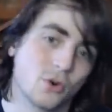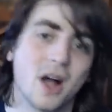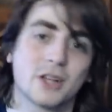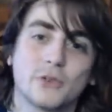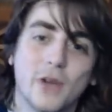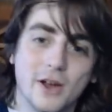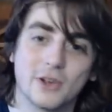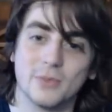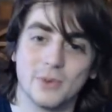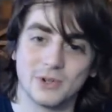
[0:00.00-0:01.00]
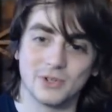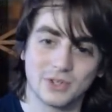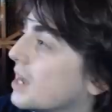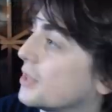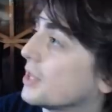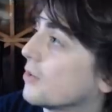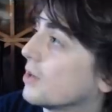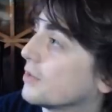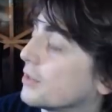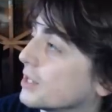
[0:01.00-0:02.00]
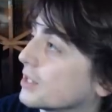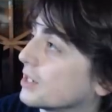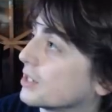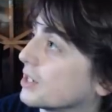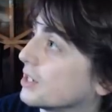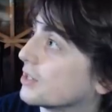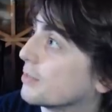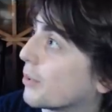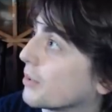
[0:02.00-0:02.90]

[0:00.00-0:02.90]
Crossfire commercial. But I think one of the things that is